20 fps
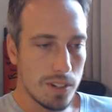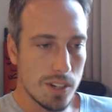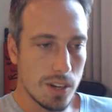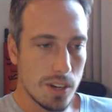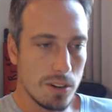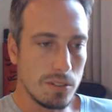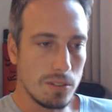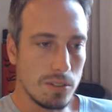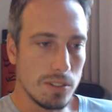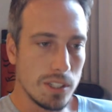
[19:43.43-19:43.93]

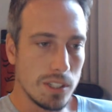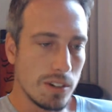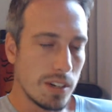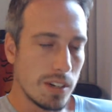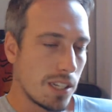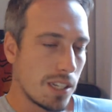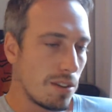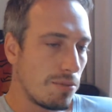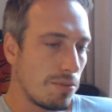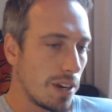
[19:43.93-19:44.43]
So, you know,
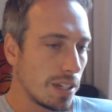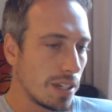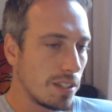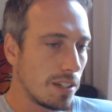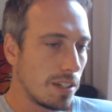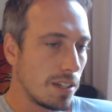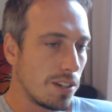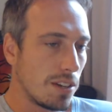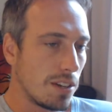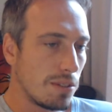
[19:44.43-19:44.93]
that's a
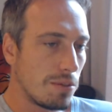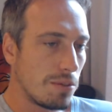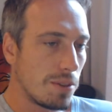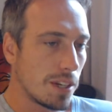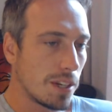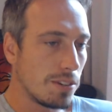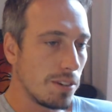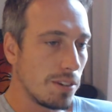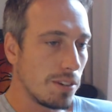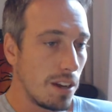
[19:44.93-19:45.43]
factor that you have to
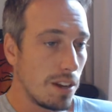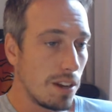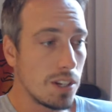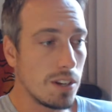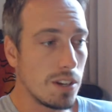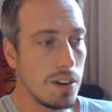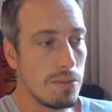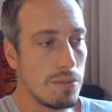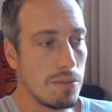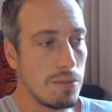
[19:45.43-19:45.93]
factor in.
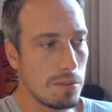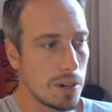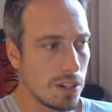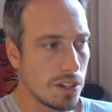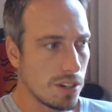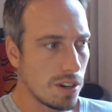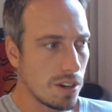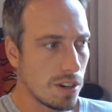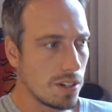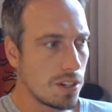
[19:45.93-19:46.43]
Also, if I'm going
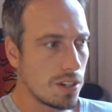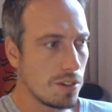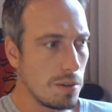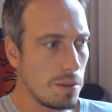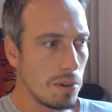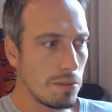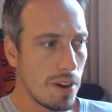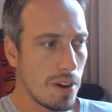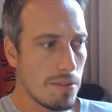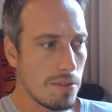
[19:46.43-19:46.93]
to start
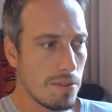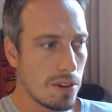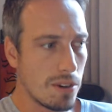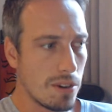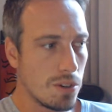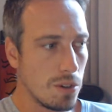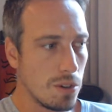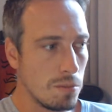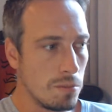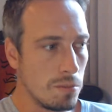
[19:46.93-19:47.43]
streaming
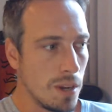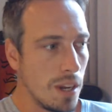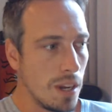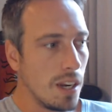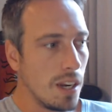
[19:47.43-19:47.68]
500 Zoom,